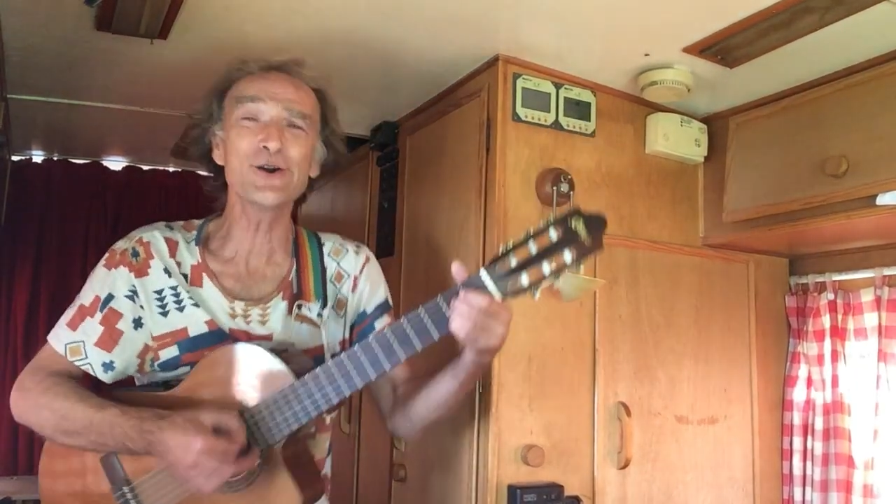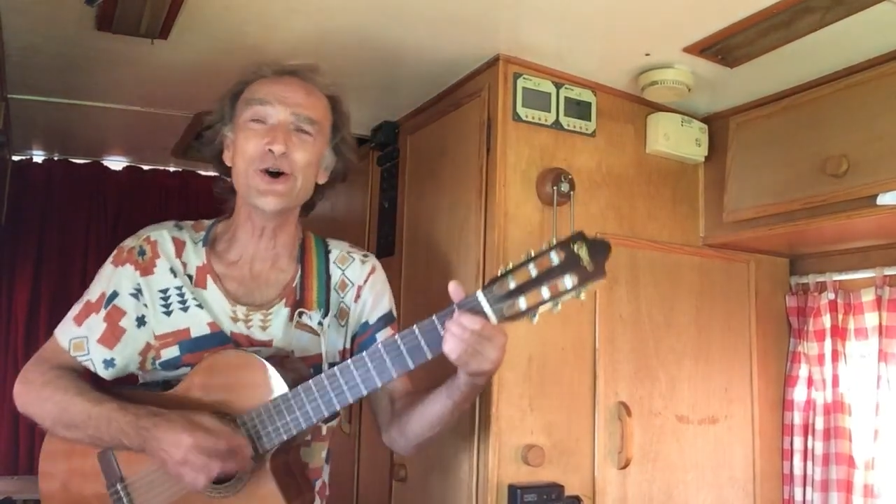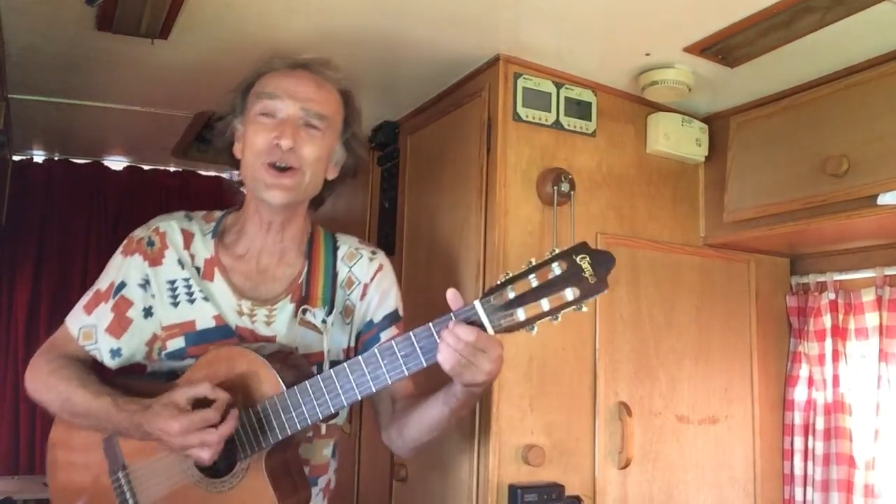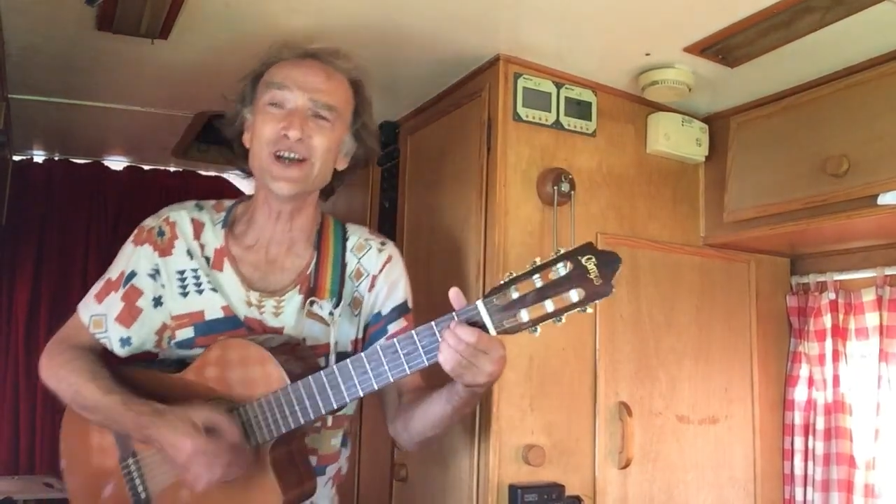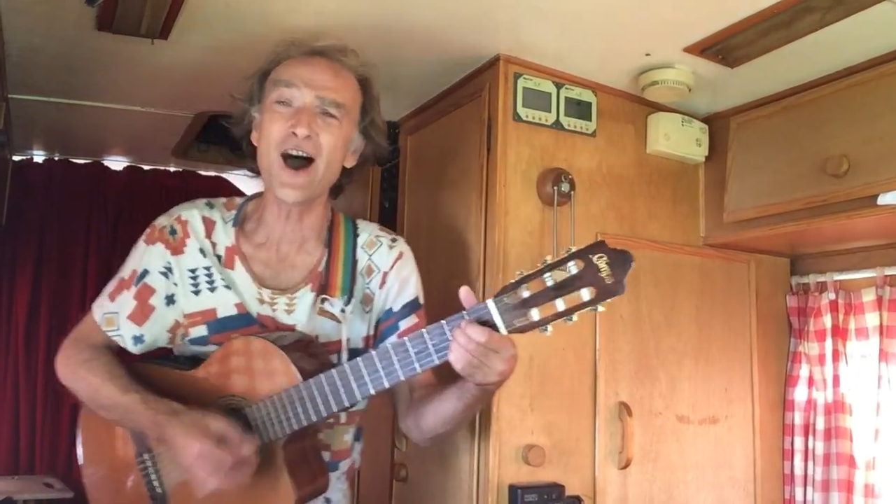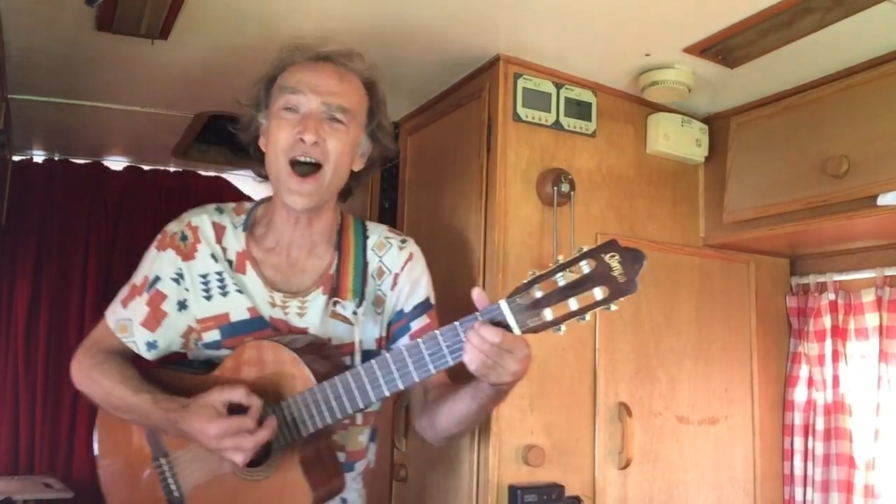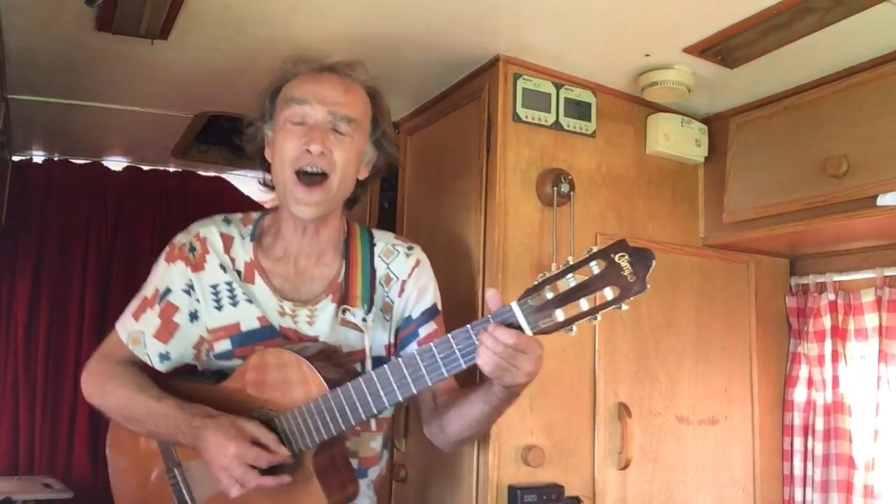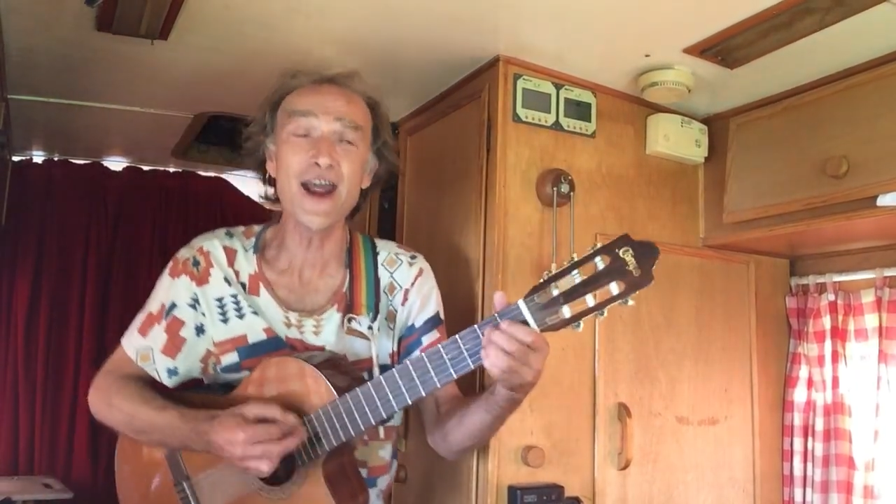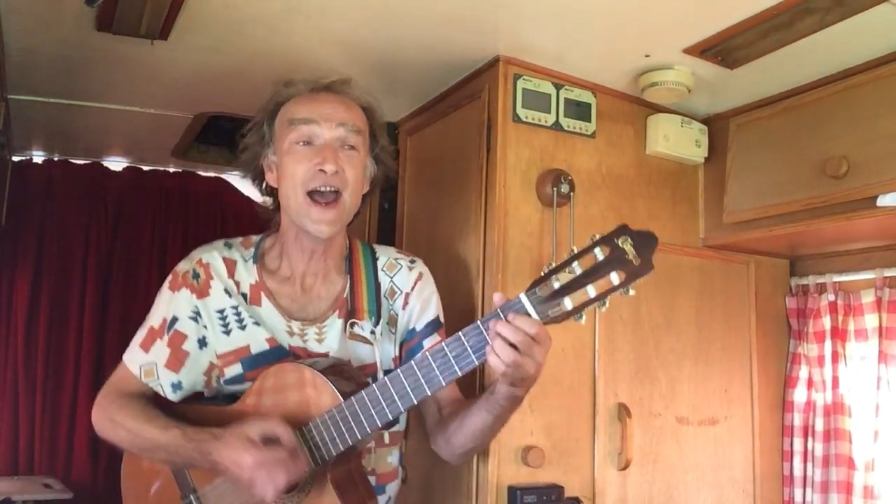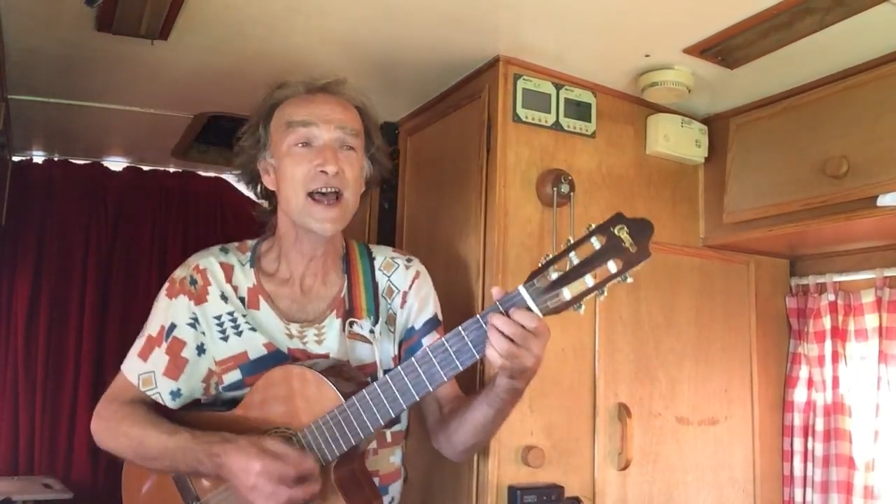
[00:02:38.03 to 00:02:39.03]
or
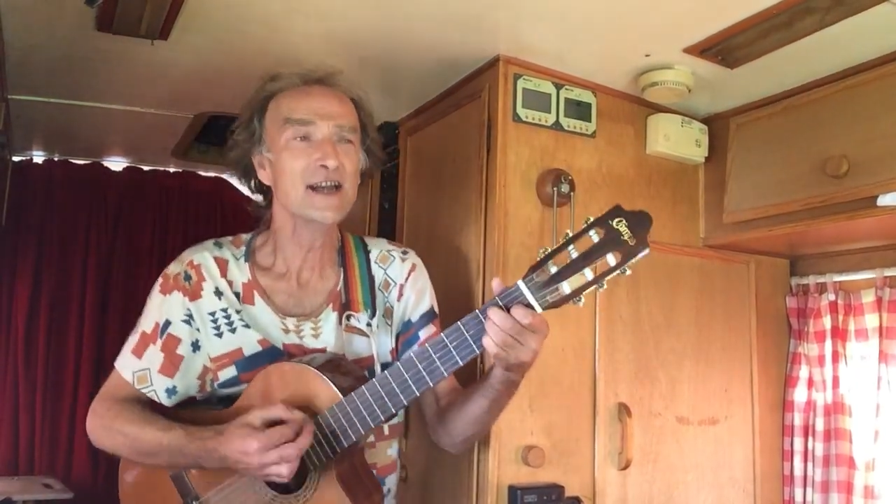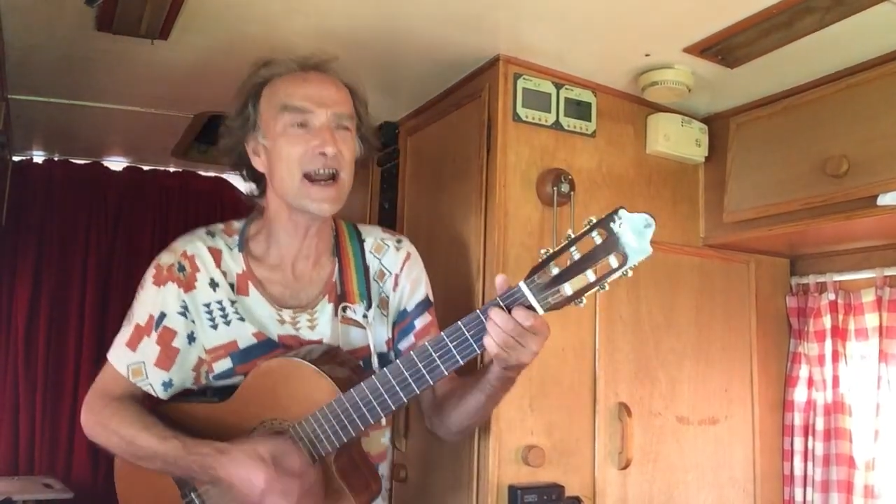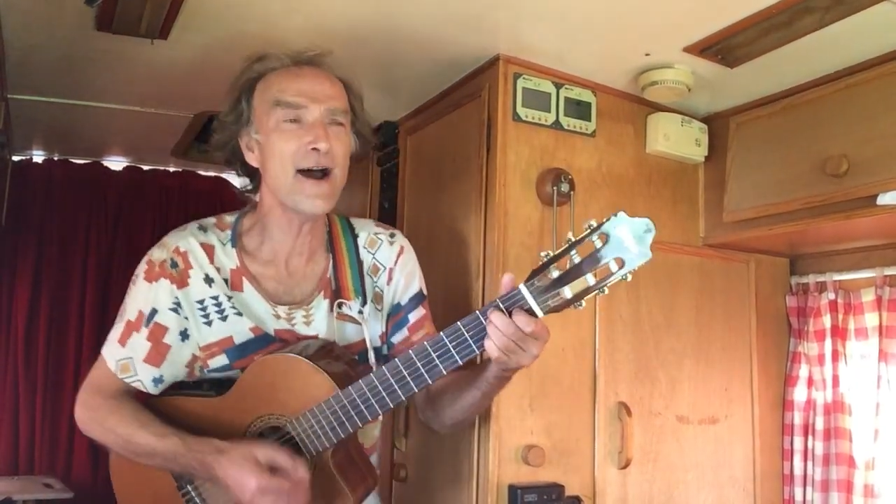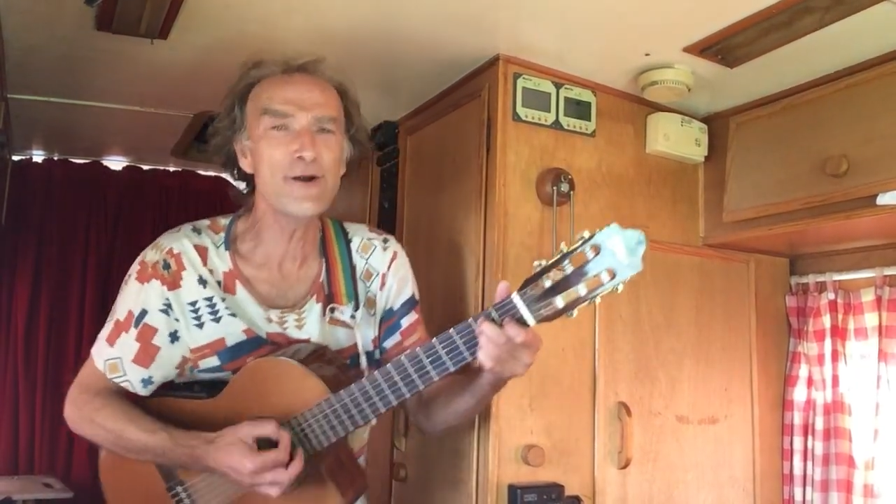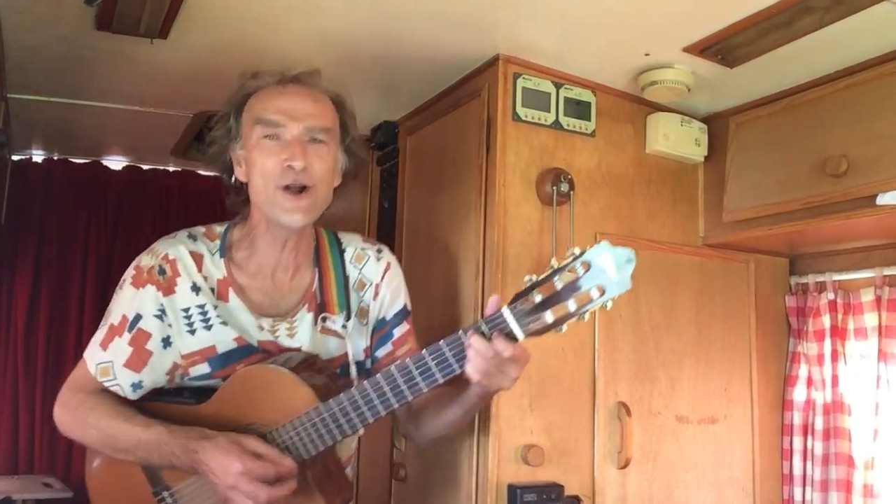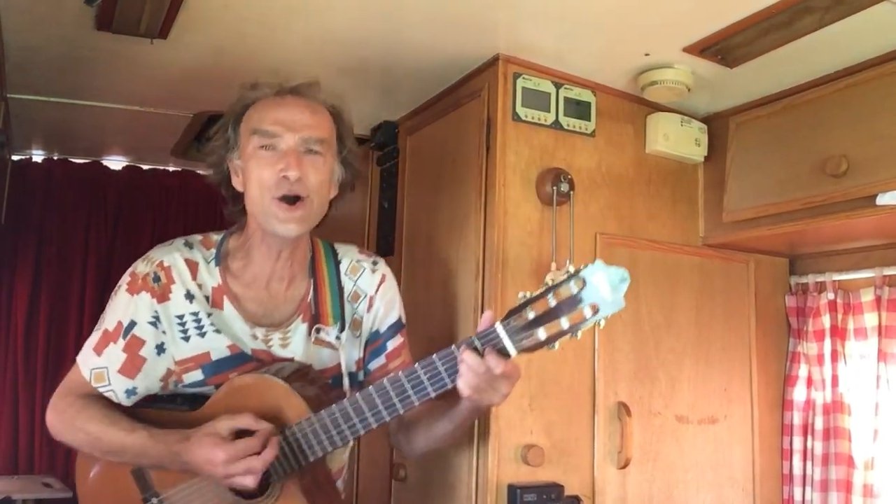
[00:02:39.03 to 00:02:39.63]
die, down